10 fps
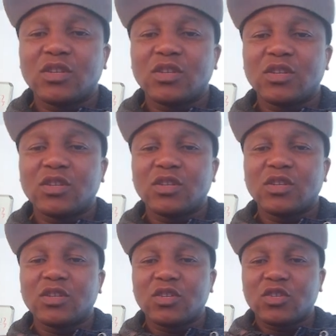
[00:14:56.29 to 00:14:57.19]
So this is
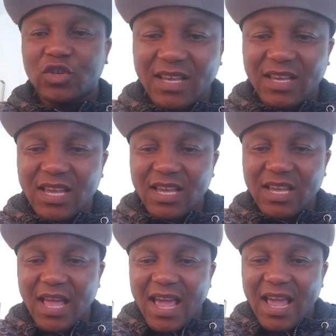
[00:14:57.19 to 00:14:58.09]
going to be my answer here.
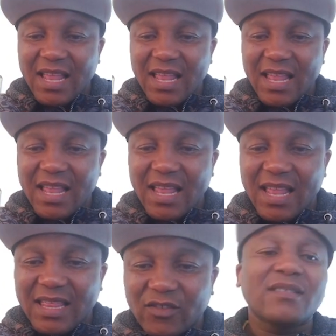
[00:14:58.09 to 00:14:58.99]
And this could be
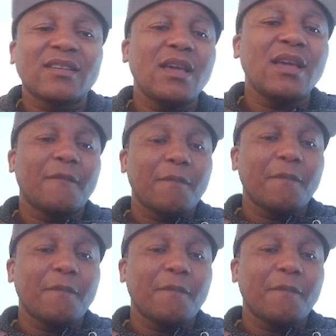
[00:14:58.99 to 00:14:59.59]
my answer here.